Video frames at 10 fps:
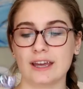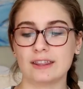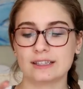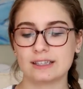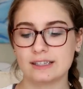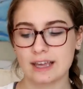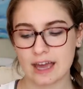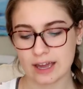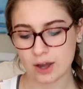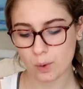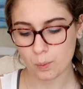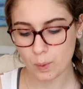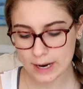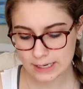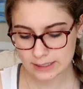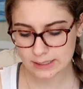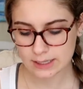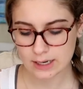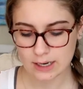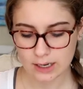And this is a white
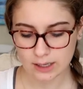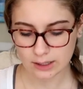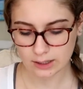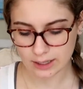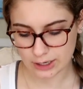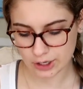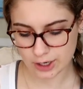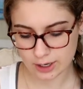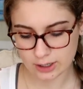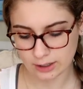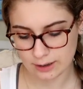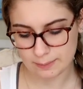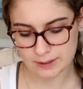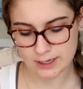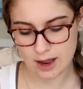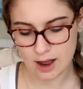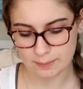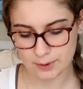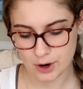glitter lip top